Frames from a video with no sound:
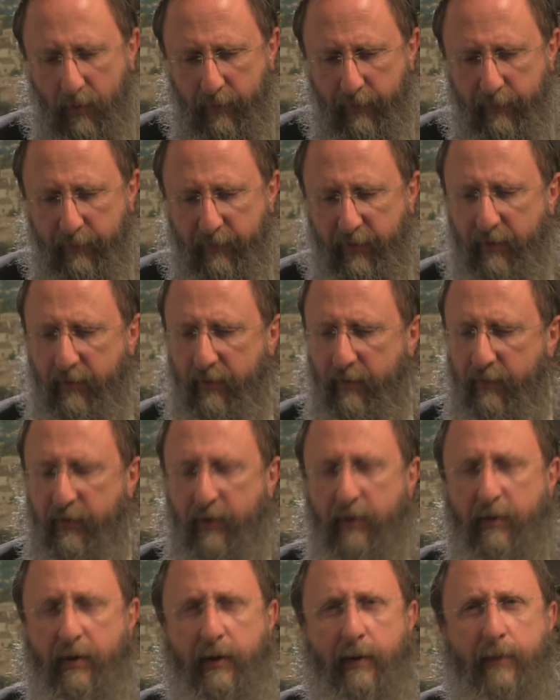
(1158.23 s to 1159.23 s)
very,
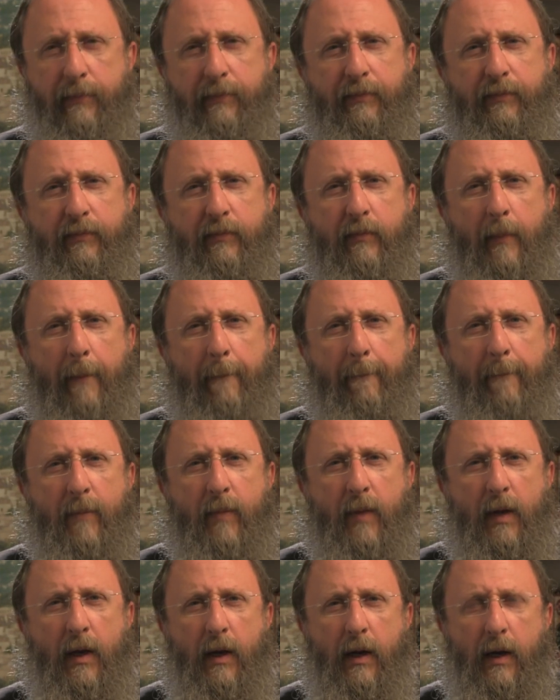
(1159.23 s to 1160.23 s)
very
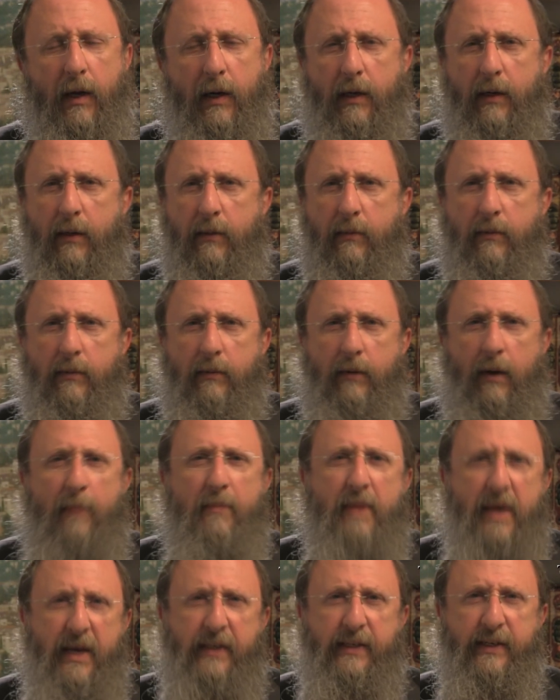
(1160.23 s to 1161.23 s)
uh,
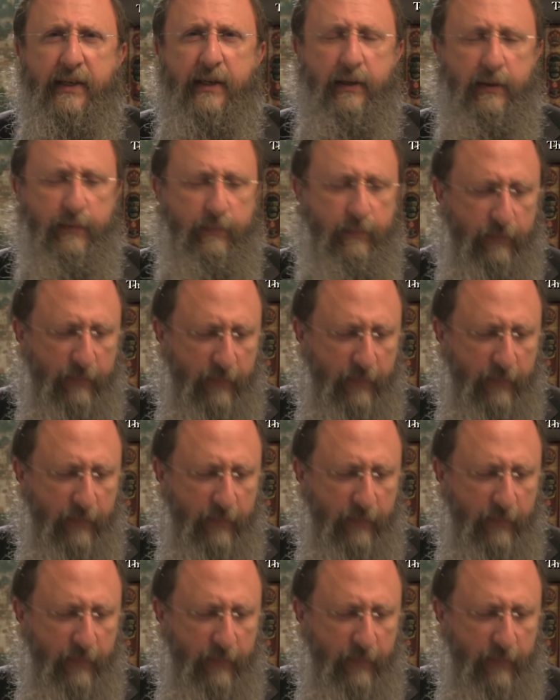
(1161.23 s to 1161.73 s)
amazing.